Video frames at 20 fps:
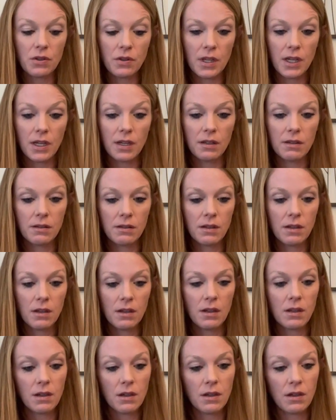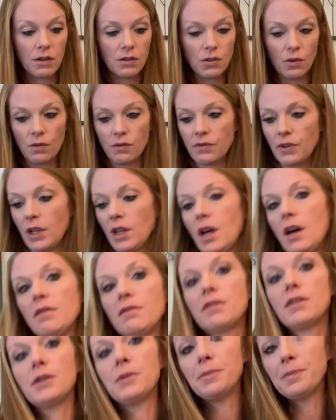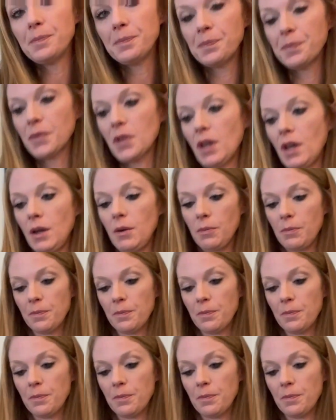they don't fall off. Okay.